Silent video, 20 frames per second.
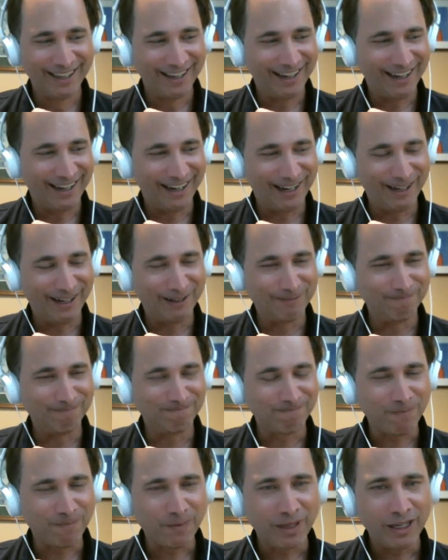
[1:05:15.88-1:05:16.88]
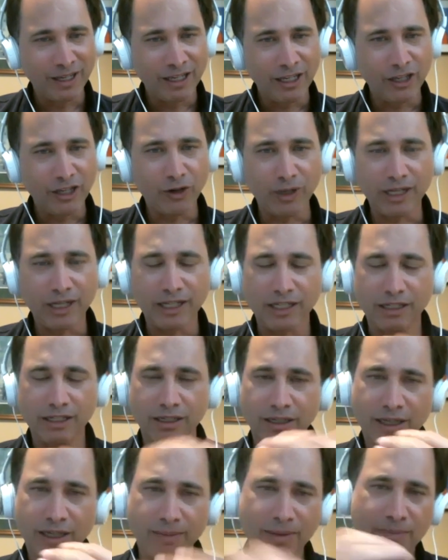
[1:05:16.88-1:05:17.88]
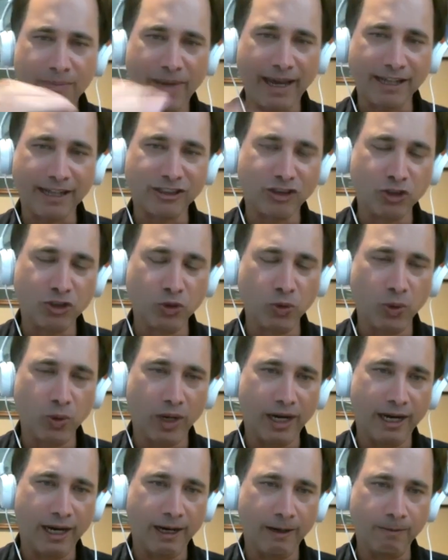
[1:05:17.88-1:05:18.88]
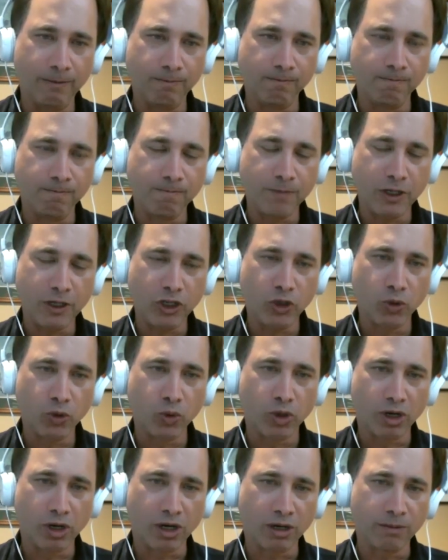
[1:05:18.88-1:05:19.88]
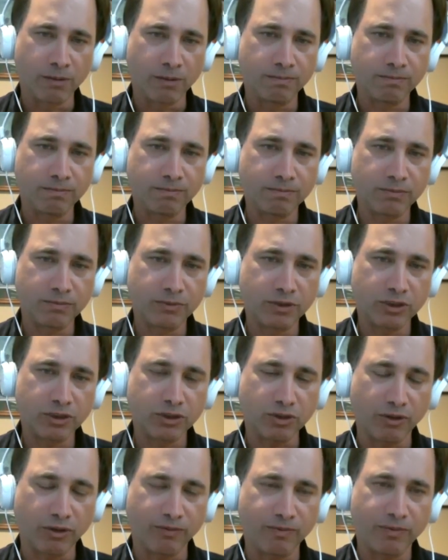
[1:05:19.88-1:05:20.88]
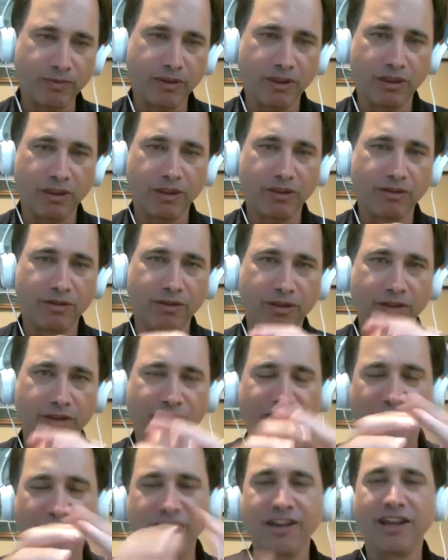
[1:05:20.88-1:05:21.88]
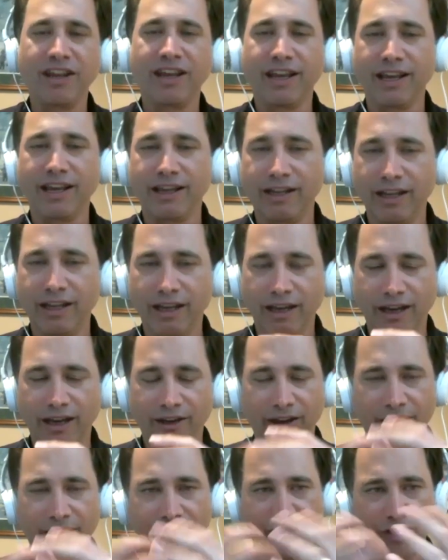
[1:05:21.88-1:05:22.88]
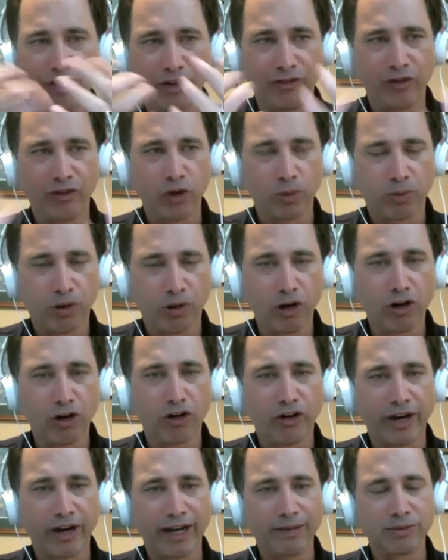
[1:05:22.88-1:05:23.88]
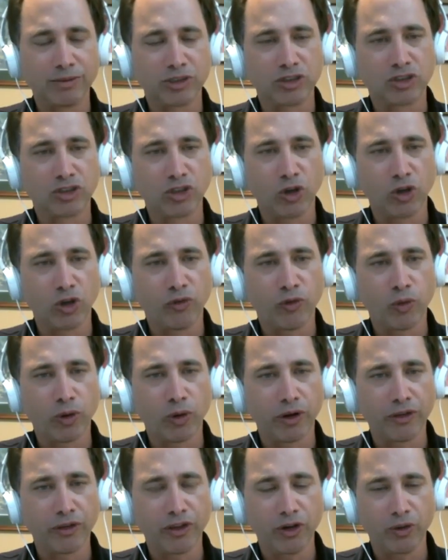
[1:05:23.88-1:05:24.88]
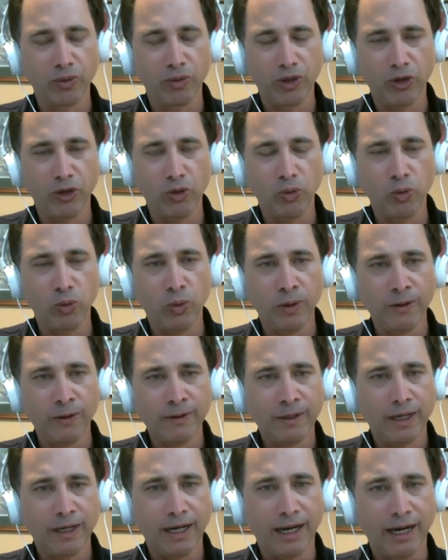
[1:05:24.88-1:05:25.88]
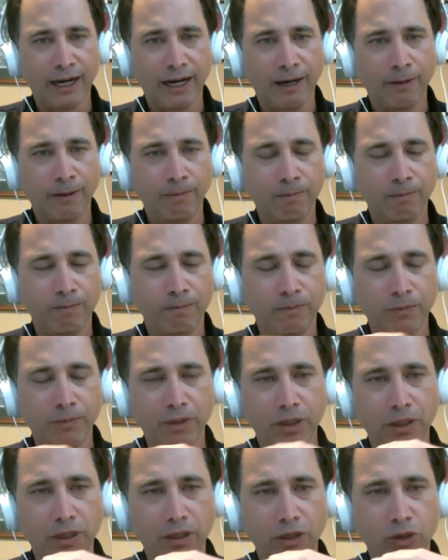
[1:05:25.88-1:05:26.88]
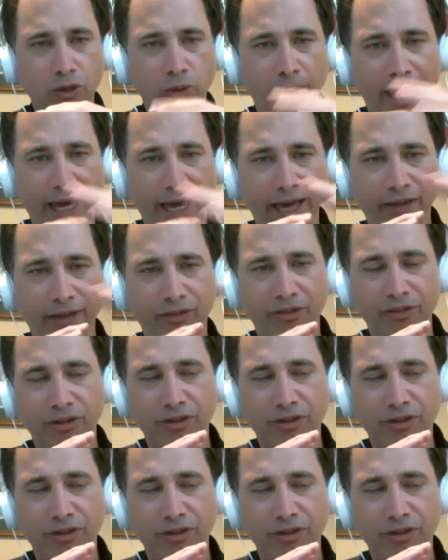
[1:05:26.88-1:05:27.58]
Um, you know, coming back to um, your sort of the funding and uh, of of your programs and so forth. You know, you um, you had